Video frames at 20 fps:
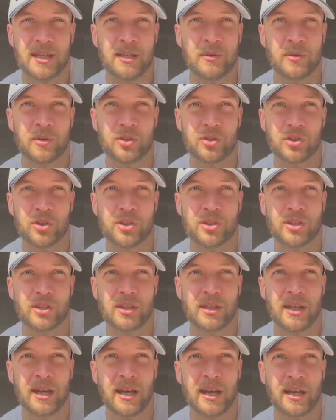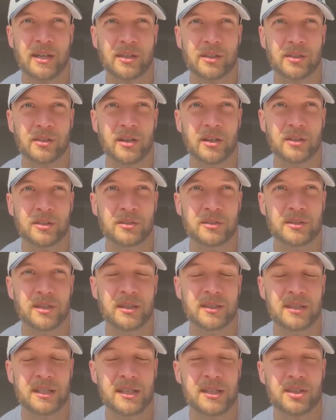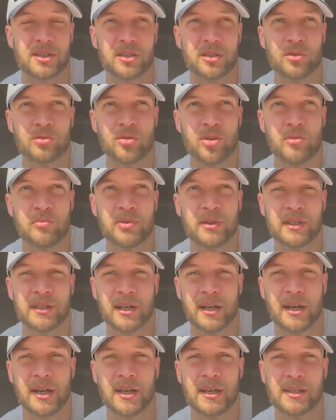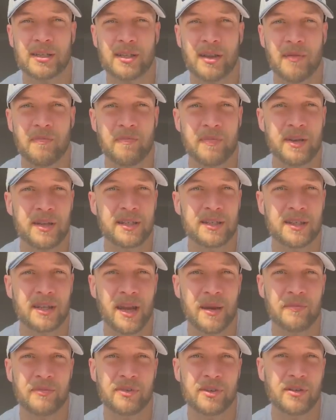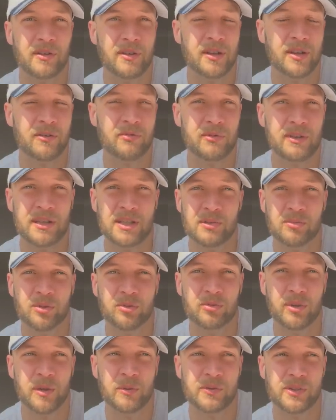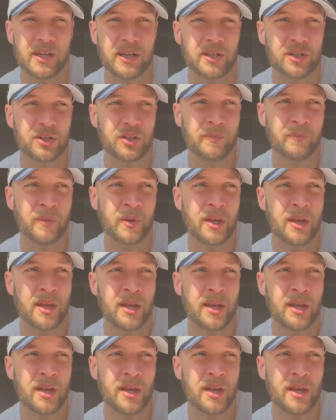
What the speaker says: It was just that they had a decent group of guys, a bit of depth, and a reasonable rotation.